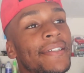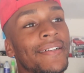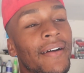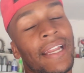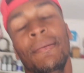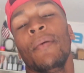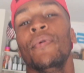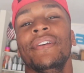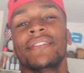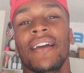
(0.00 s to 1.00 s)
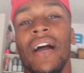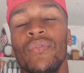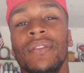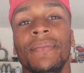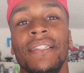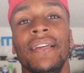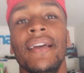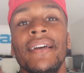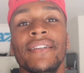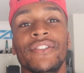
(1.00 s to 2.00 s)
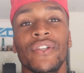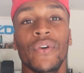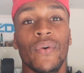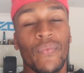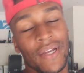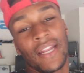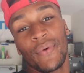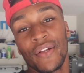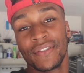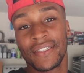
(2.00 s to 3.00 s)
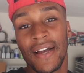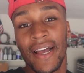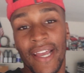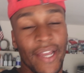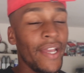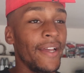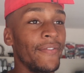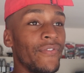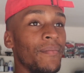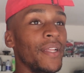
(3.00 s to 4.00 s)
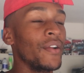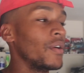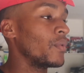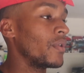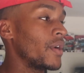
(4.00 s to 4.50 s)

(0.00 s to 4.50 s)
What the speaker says: I need my boy Scott with me. So we gotta wait on Scott, and from then on we'll